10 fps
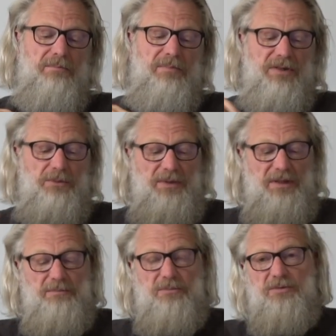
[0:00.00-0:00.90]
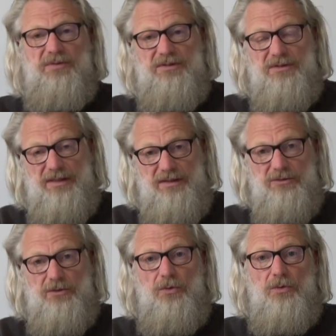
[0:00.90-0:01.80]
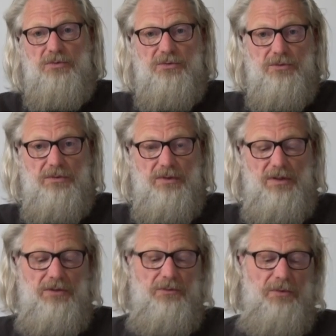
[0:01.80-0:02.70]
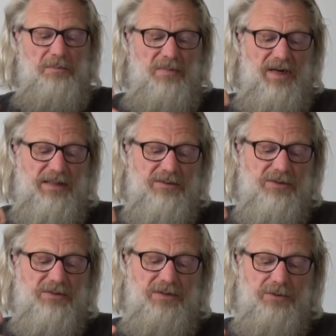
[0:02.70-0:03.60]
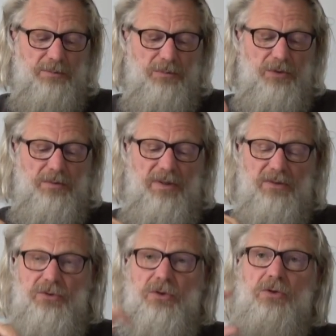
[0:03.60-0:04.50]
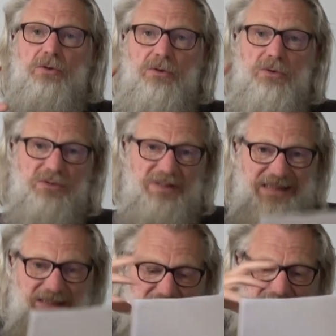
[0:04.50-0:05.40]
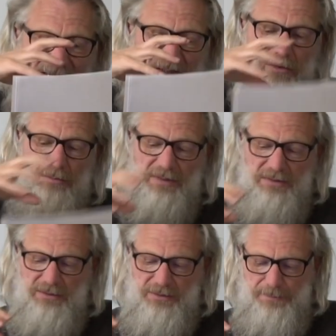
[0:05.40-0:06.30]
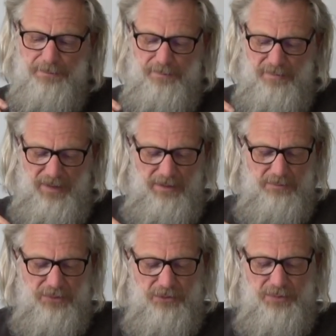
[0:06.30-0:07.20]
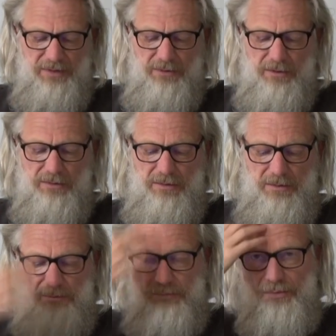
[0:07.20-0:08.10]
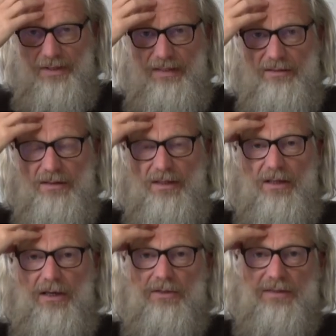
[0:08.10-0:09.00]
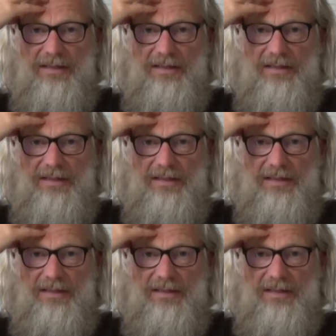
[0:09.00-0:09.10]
By the way, Professor Hens also reminds us in her book about the close entanglement between our brain, our